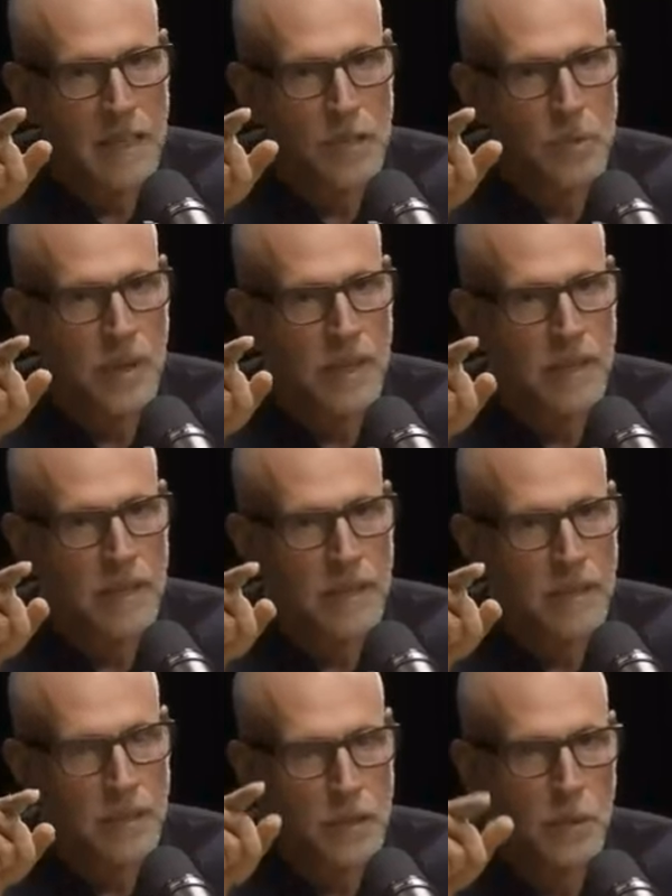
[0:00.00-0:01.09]
is when
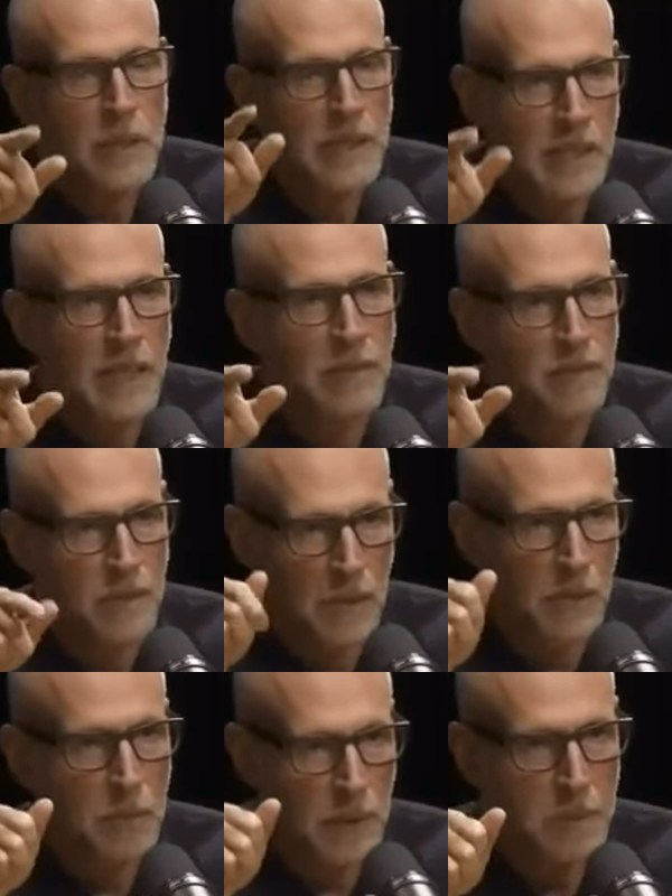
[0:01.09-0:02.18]
you're doing enough for other